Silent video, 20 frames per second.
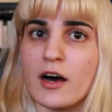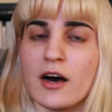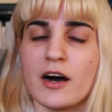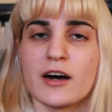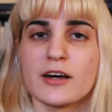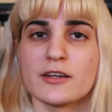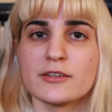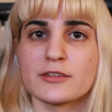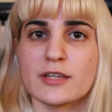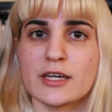
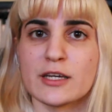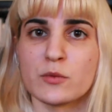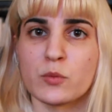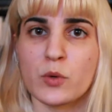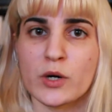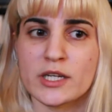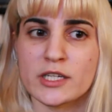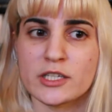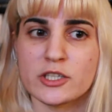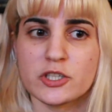So I
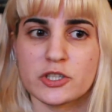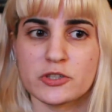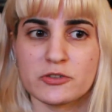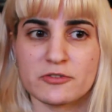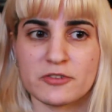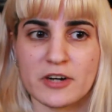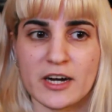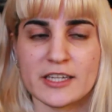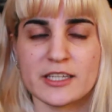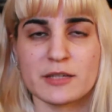wanted to
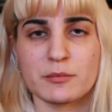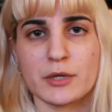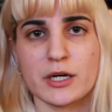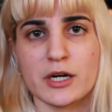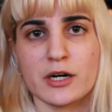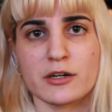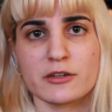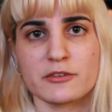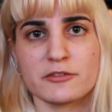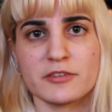find a
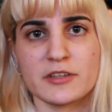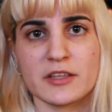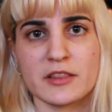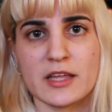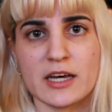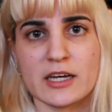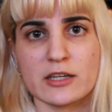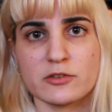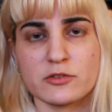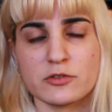biography
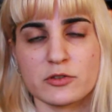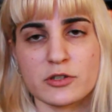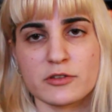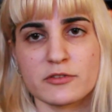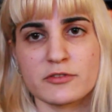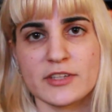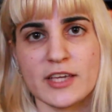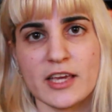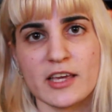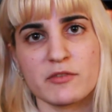that sort
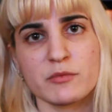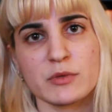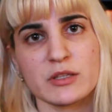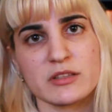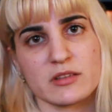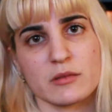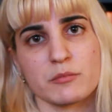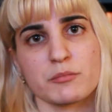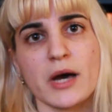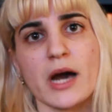of gave me
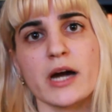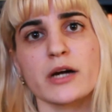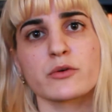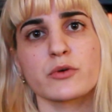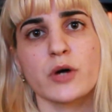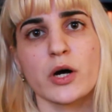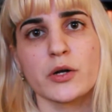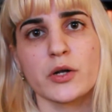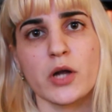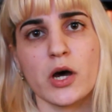some
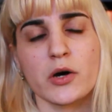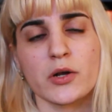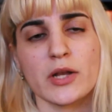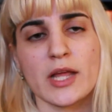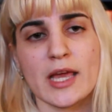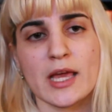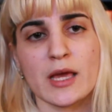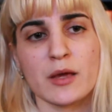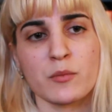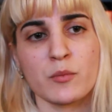background on
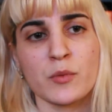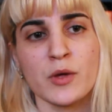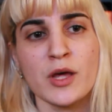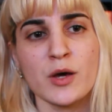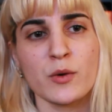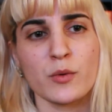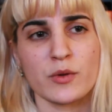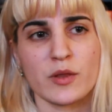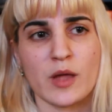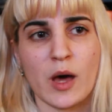him
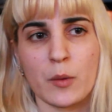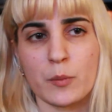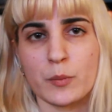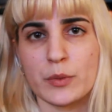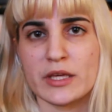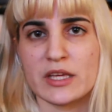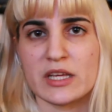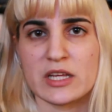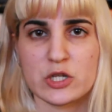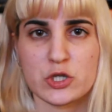without
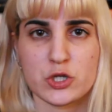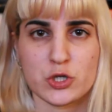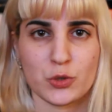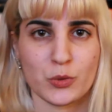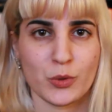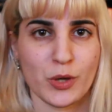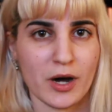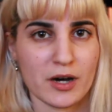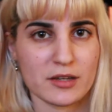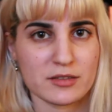being
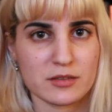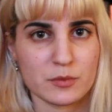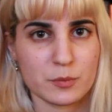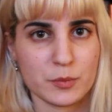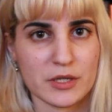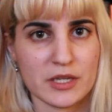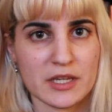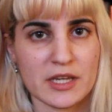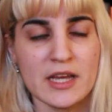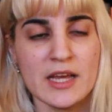too
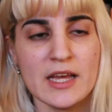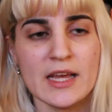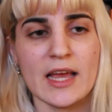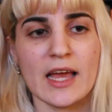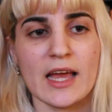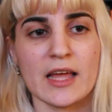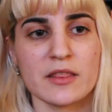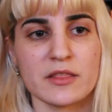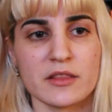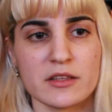gossipy,
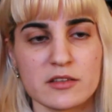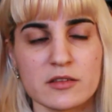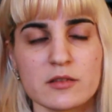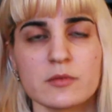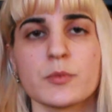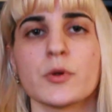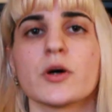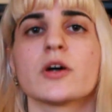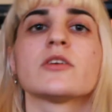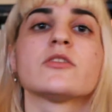and this
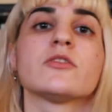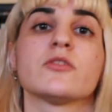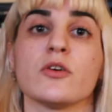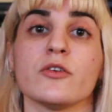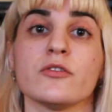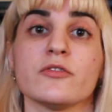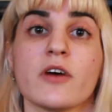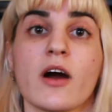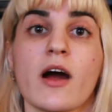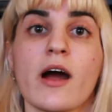book
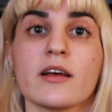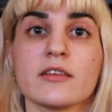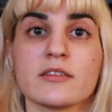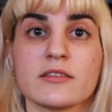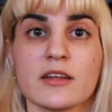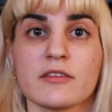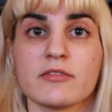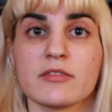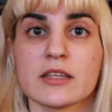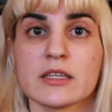so far has
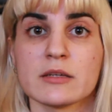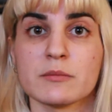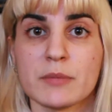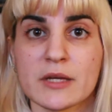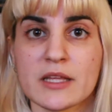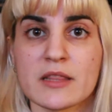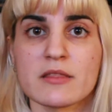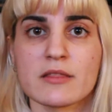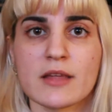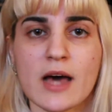definitely
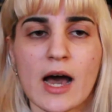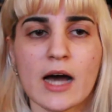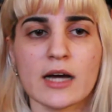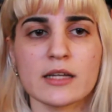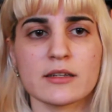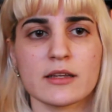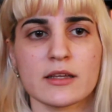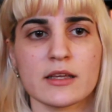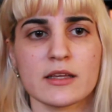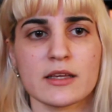been
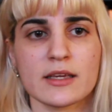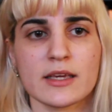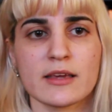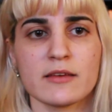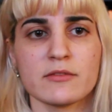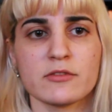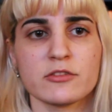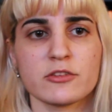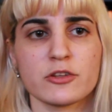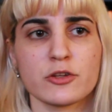that. It
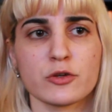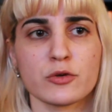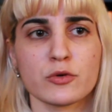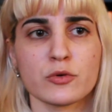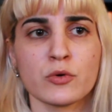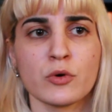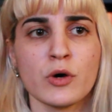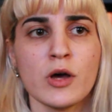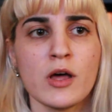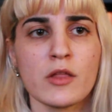gives
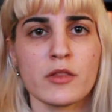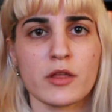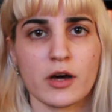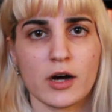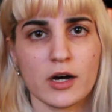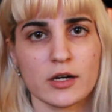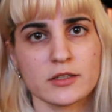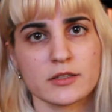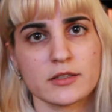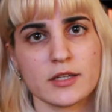you the
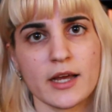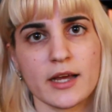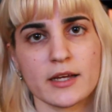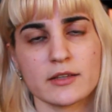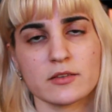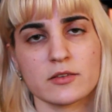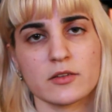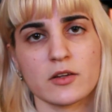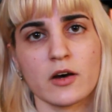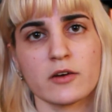
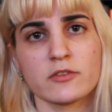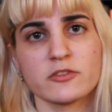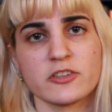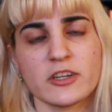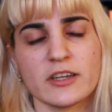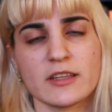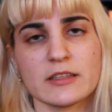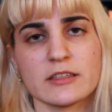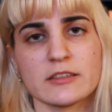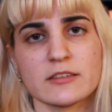context of
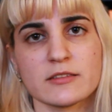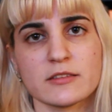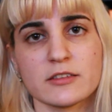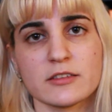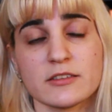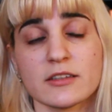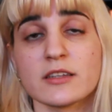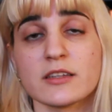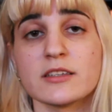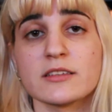
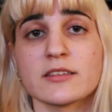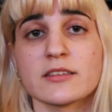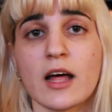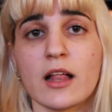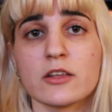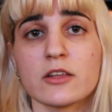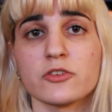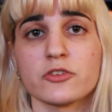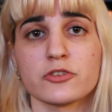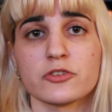J.D.
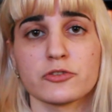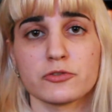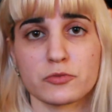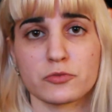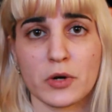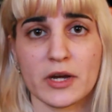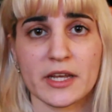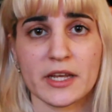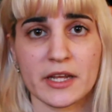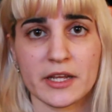Salinger's
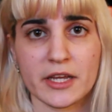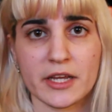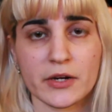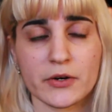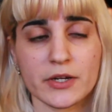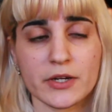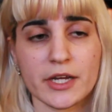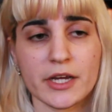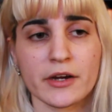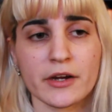writing
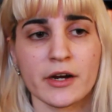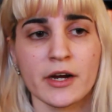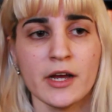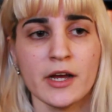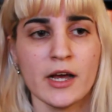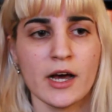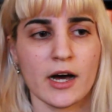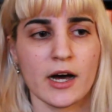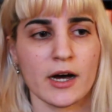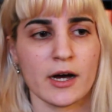career,
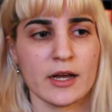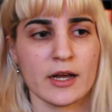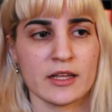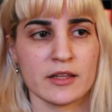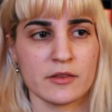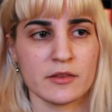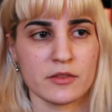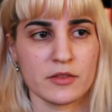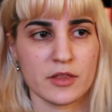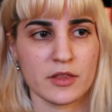
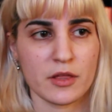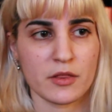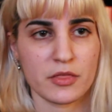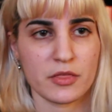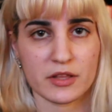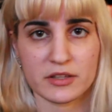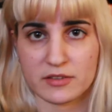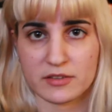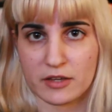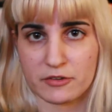and the
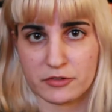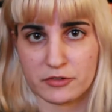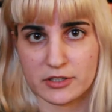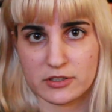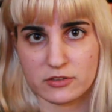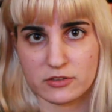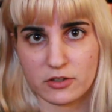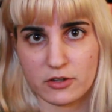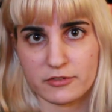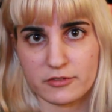things I've
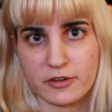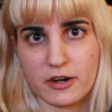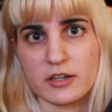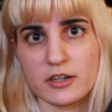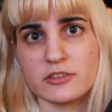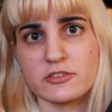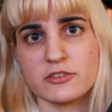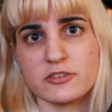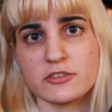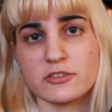read so far
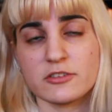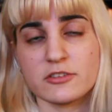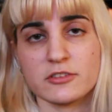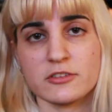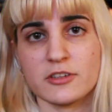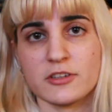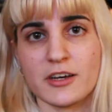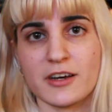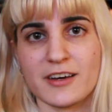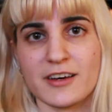is
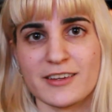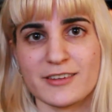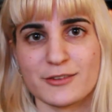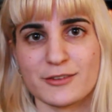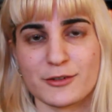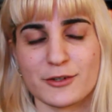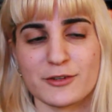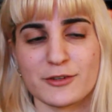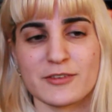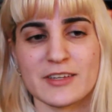just
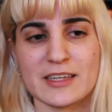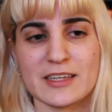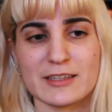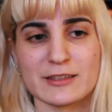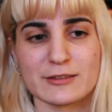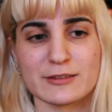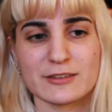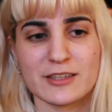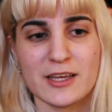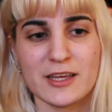sort of
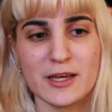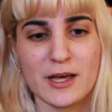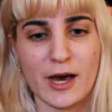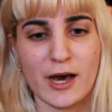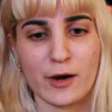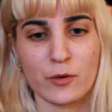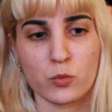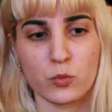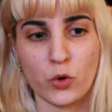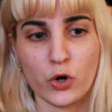his
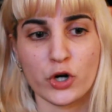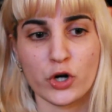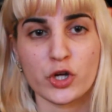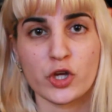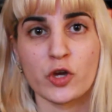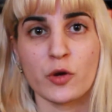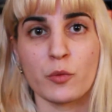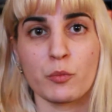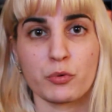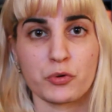
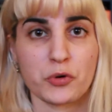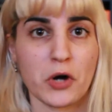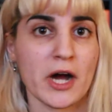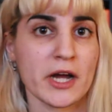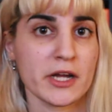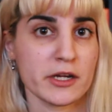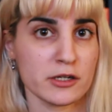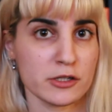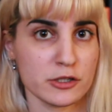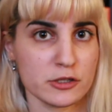work
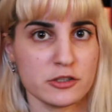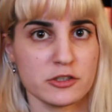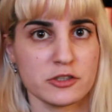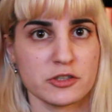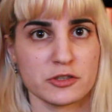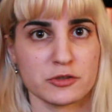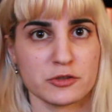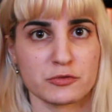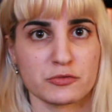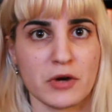prior
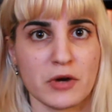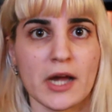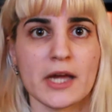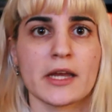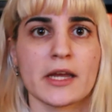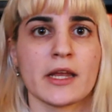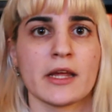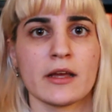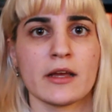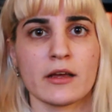to
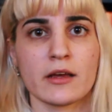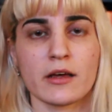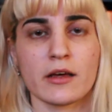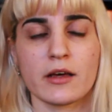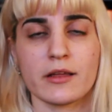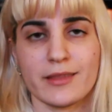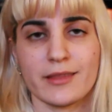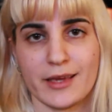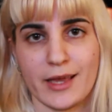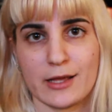writing
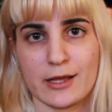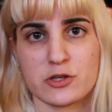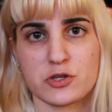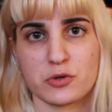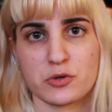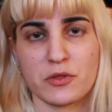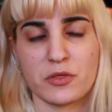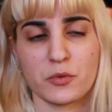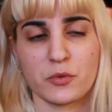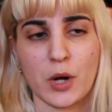The
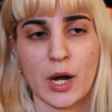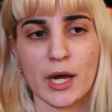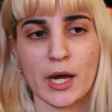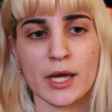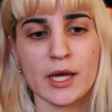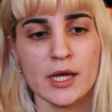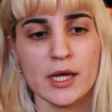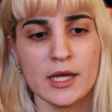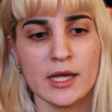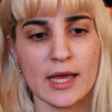Catcher in the
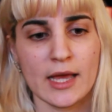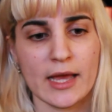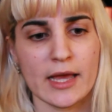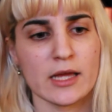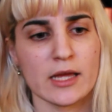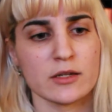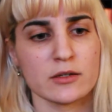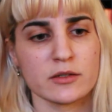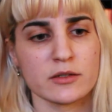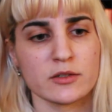Rye,
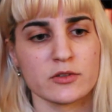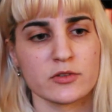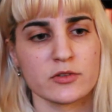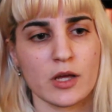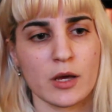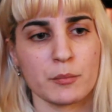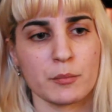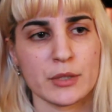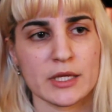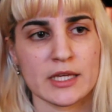and
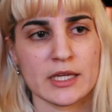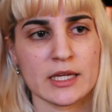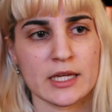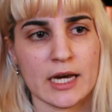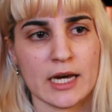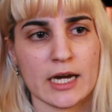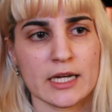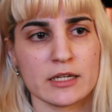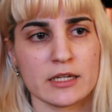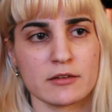being
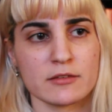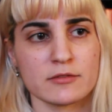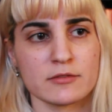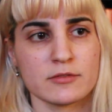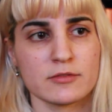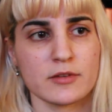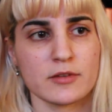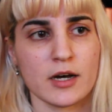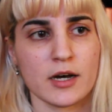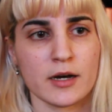kind
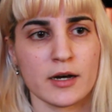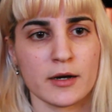of